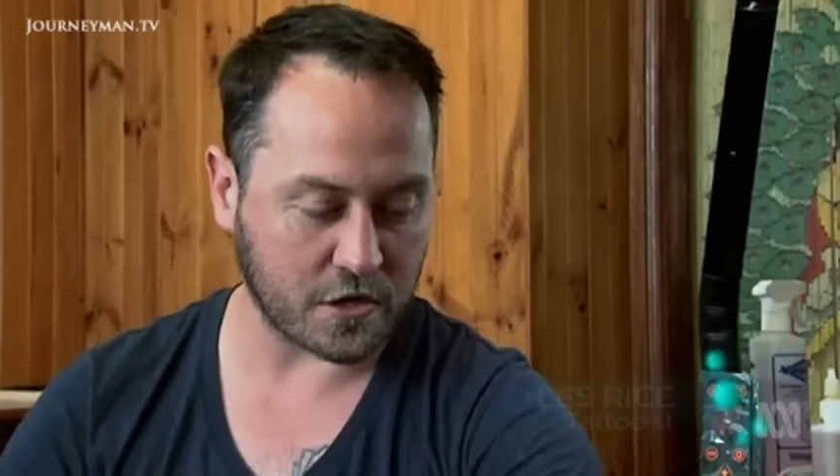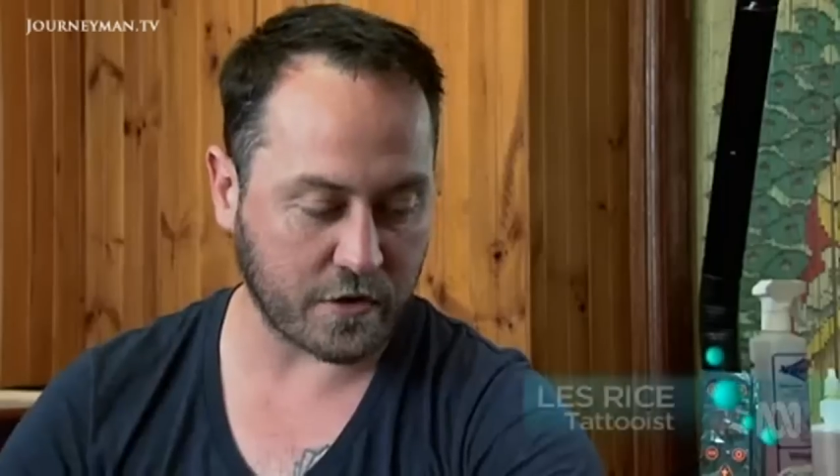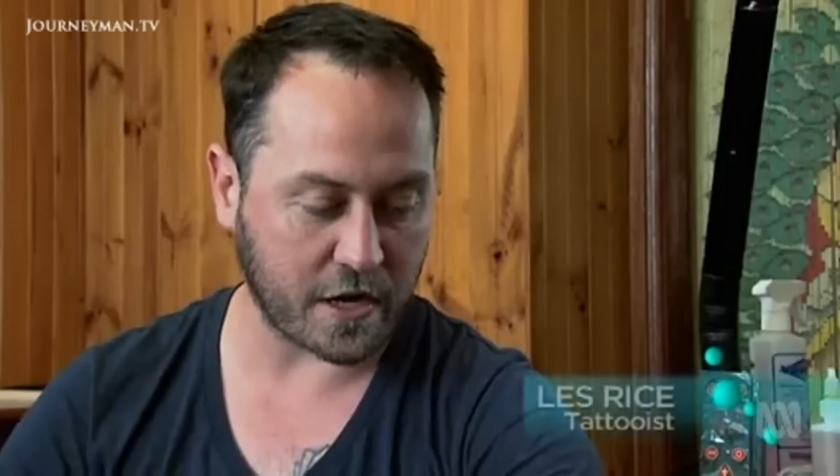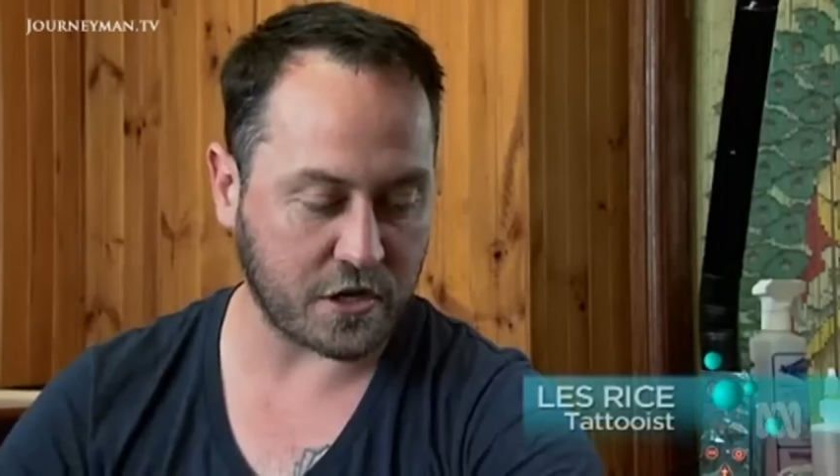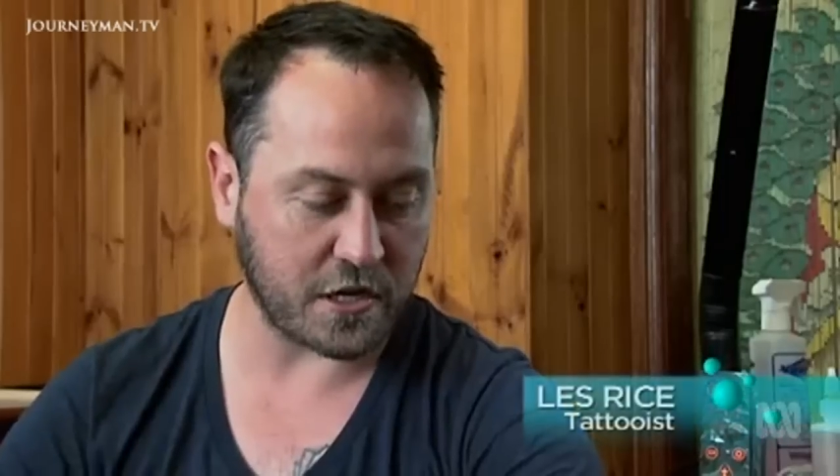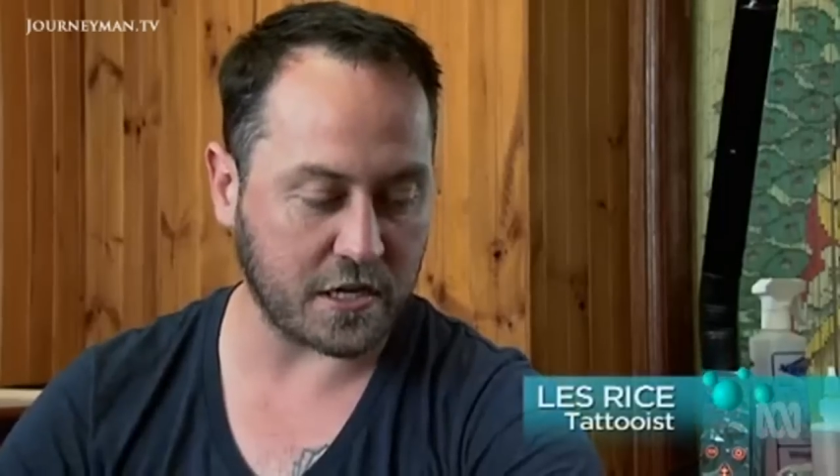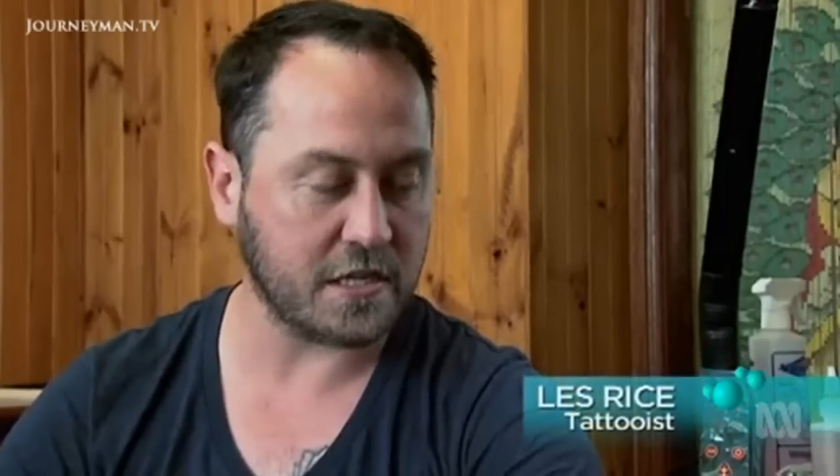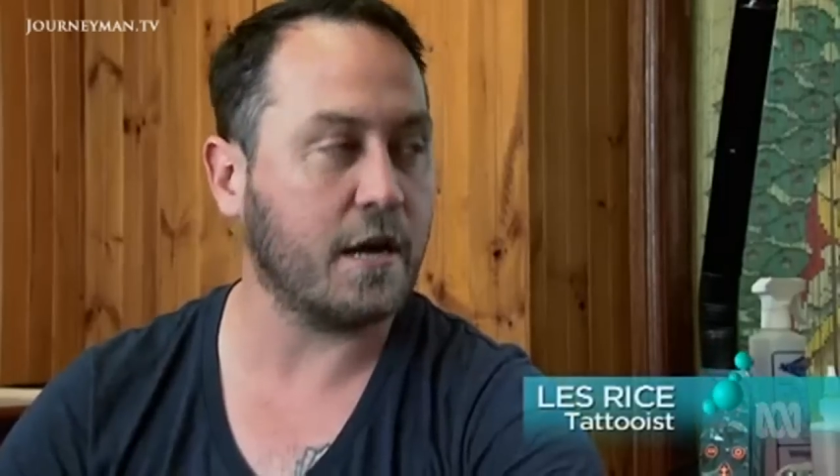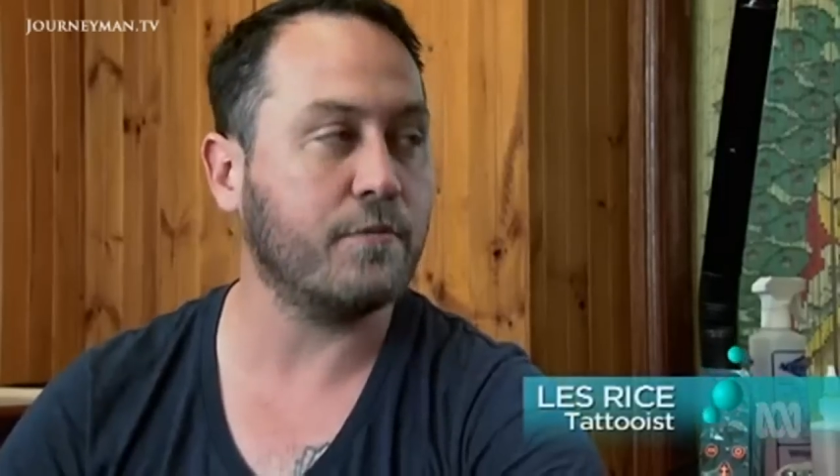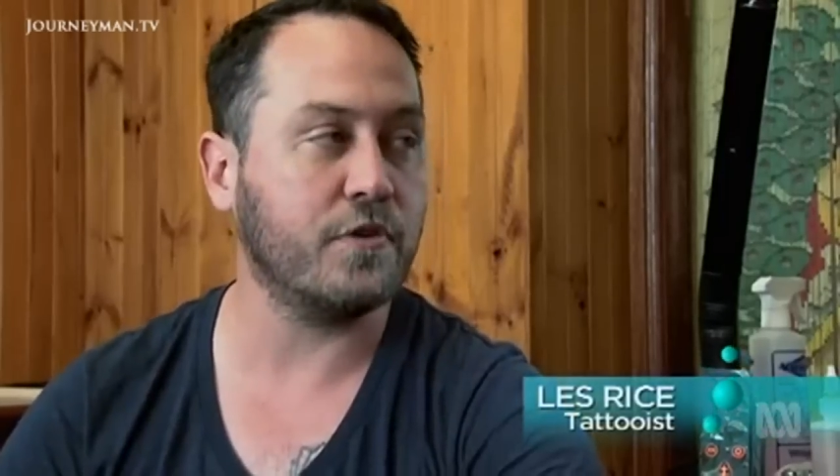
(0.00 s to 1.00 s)
scratchy
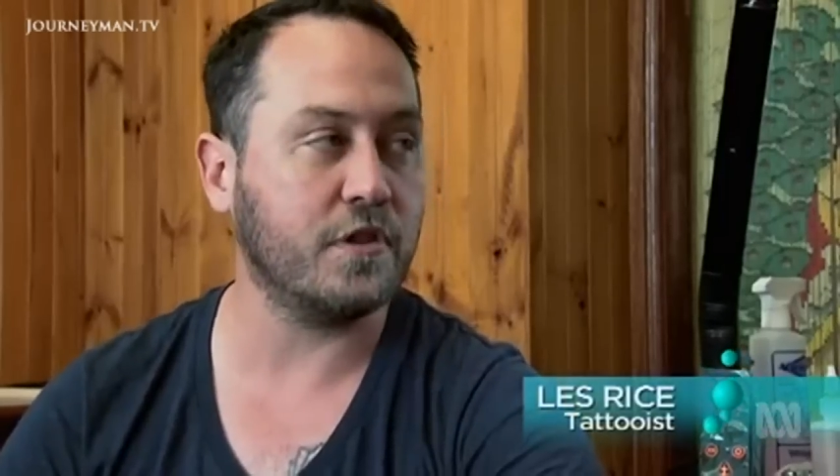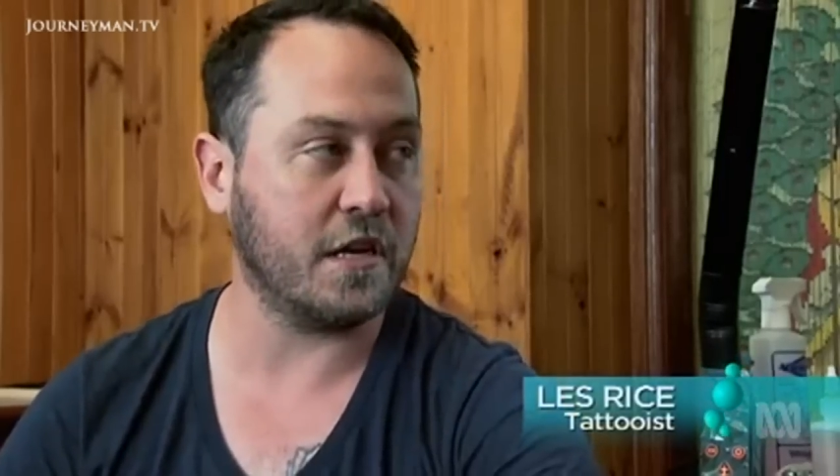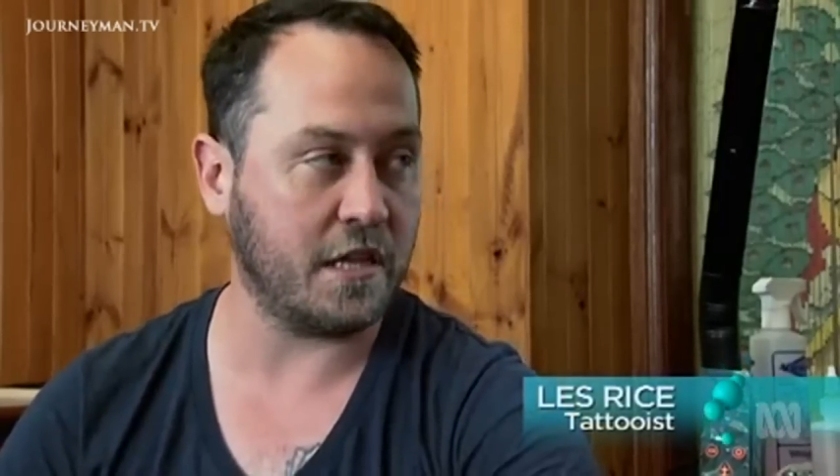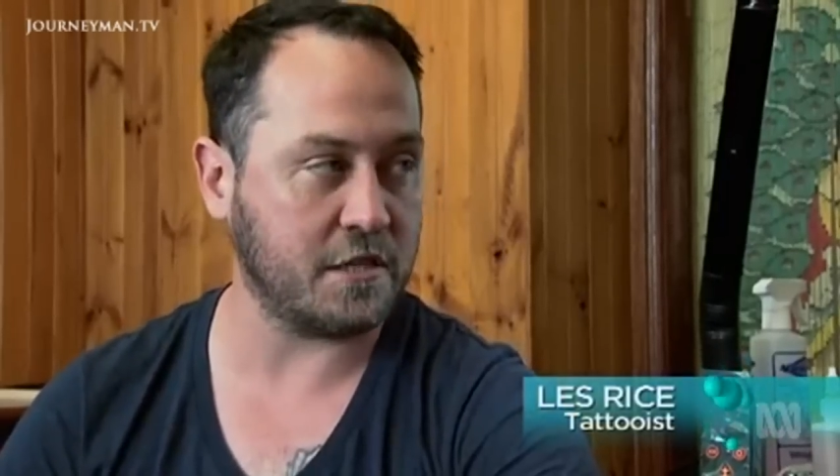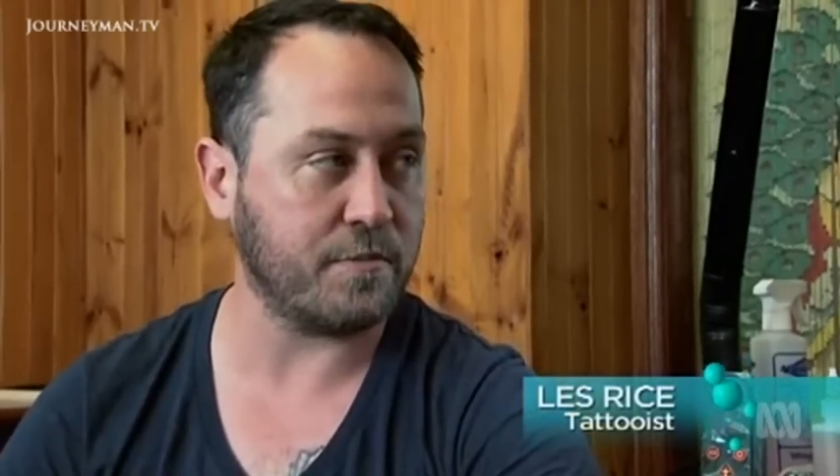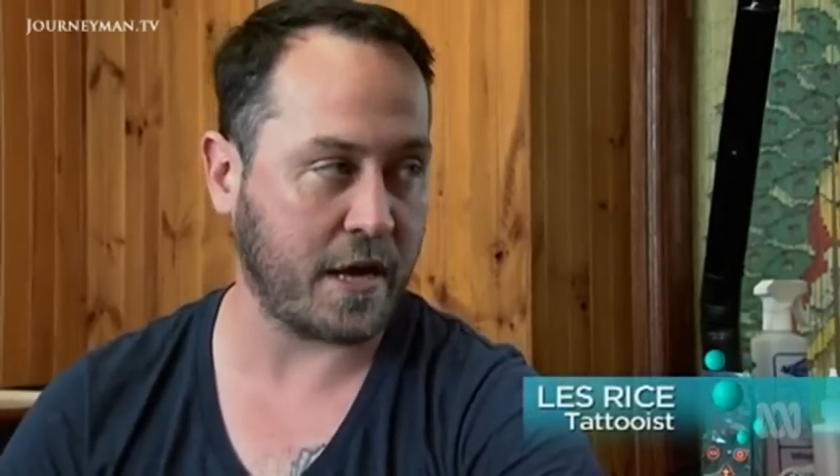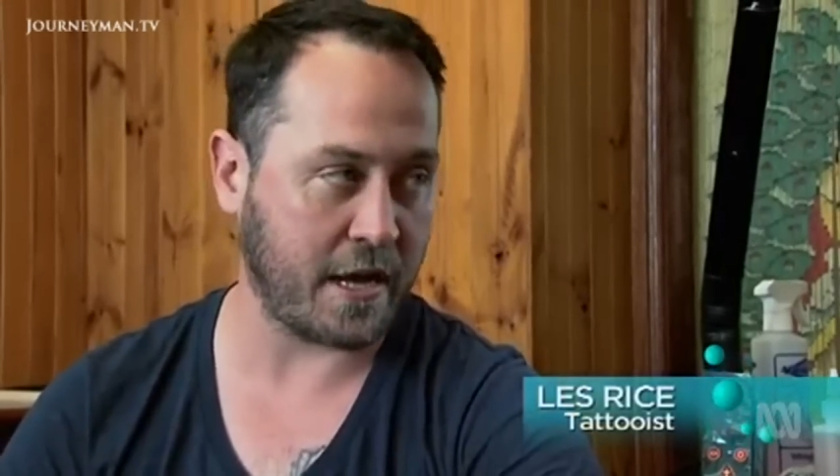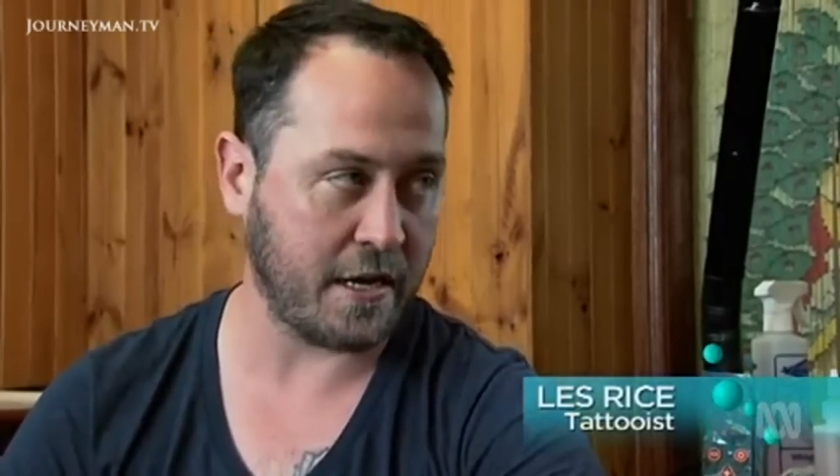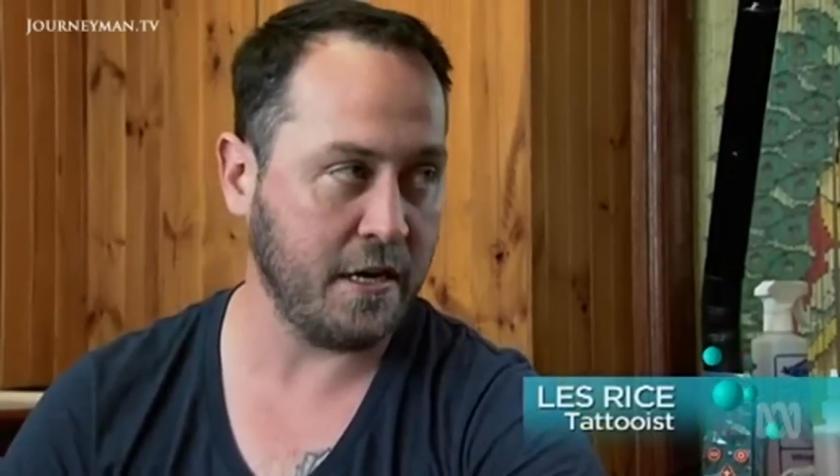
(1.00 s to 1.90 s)
discomfort than it is a pain.